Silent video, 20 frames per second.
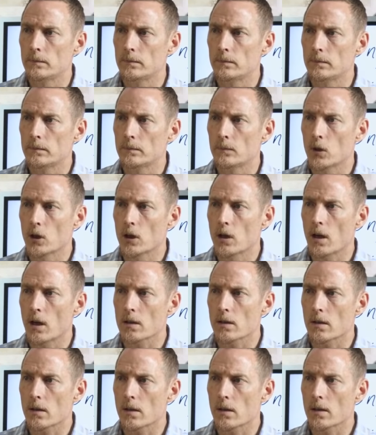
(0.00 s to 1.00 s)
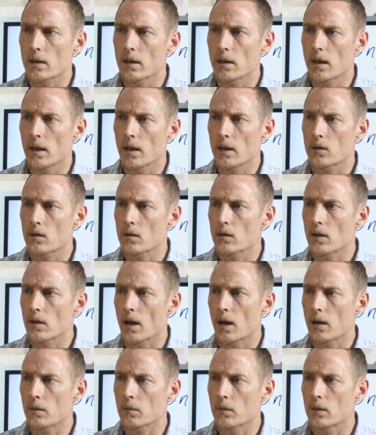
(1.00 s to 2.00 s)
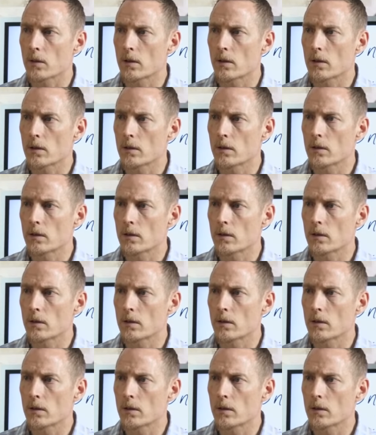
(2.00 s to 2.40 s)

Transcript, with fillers: Because I think I answered that one.